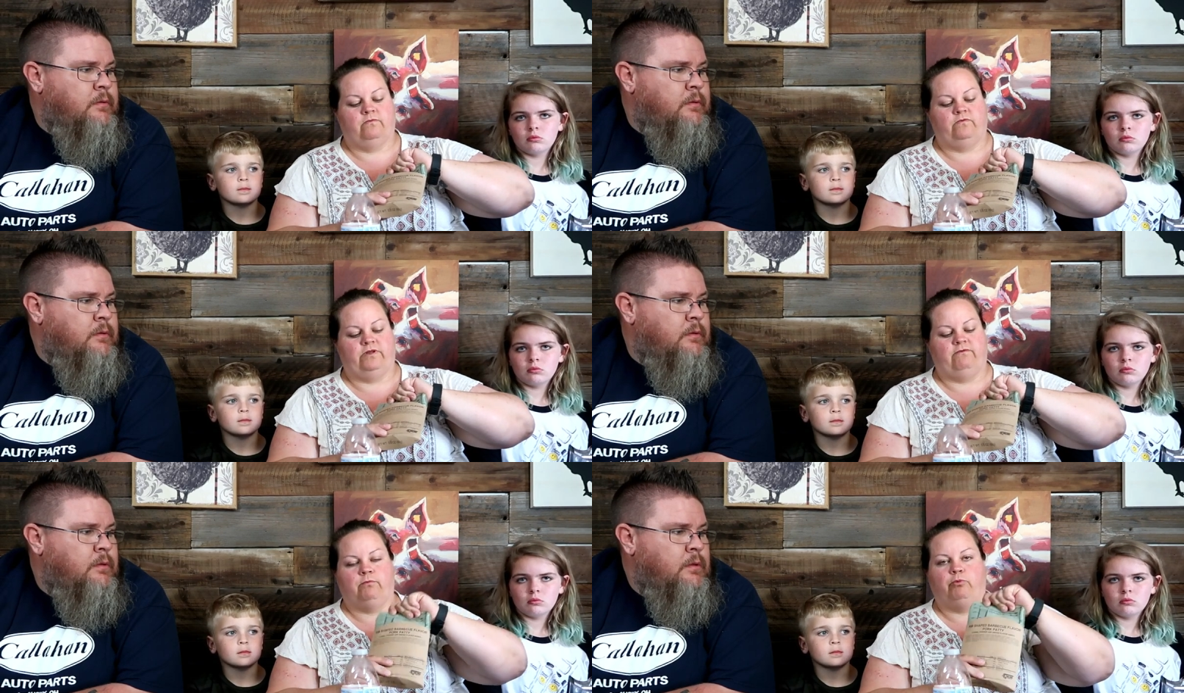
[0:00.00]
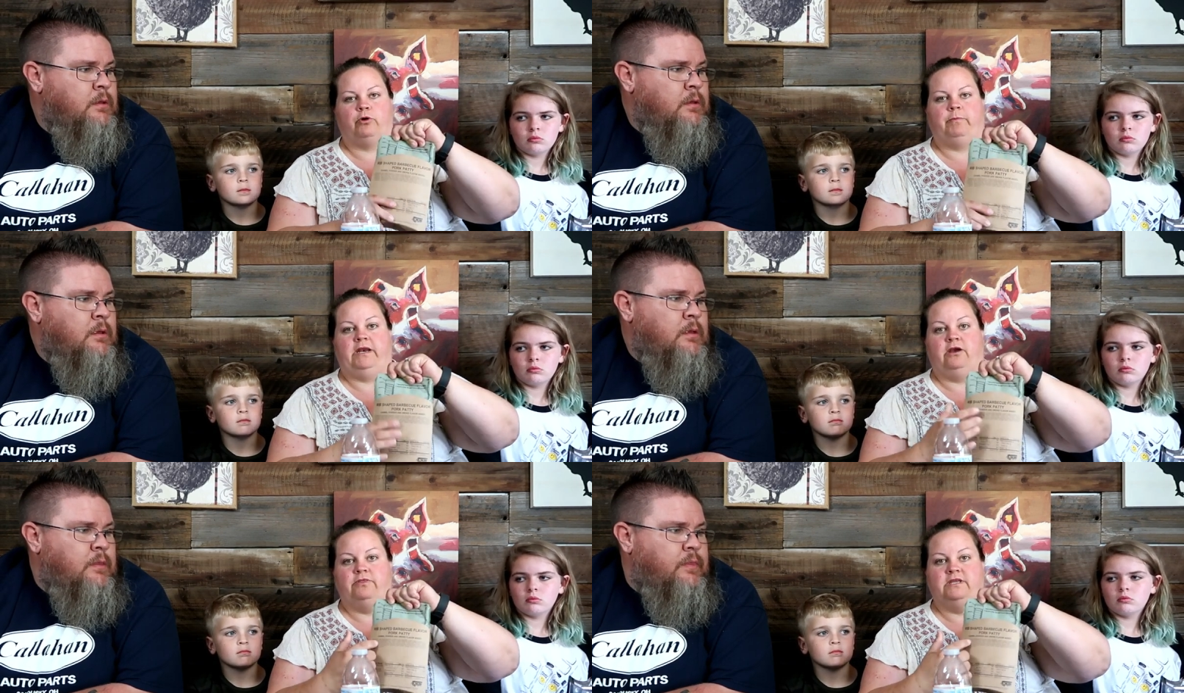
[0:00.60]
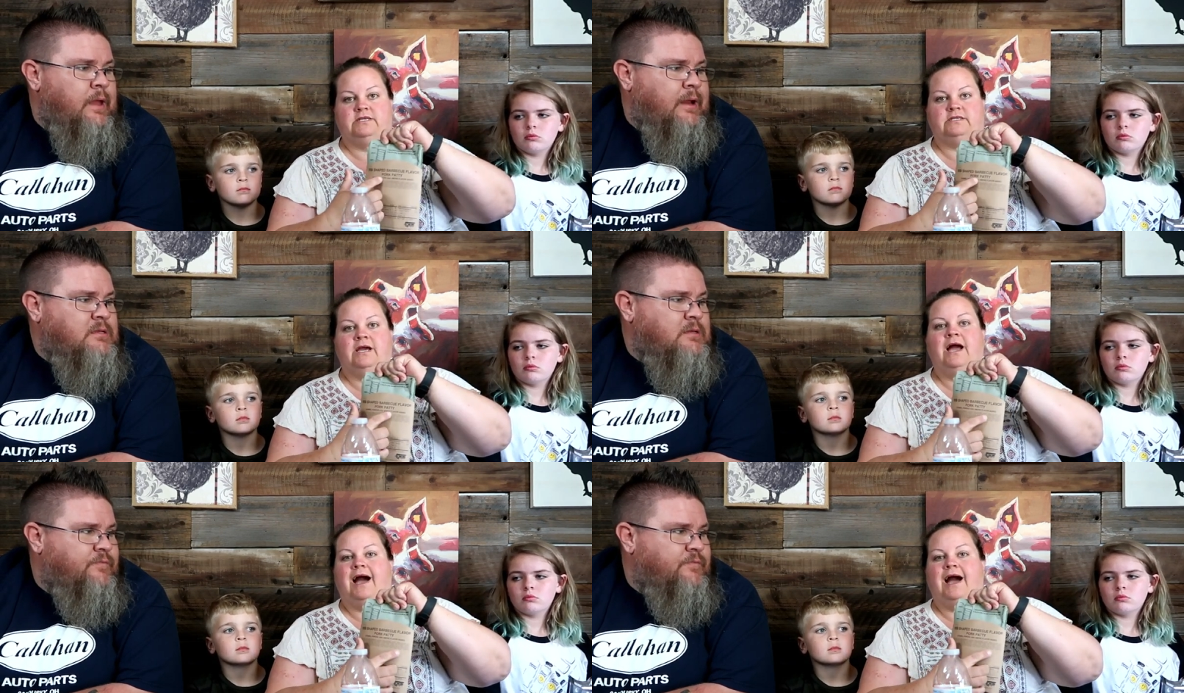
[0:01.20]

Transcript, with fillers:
Speaker 1: flavored pork patty on this. That's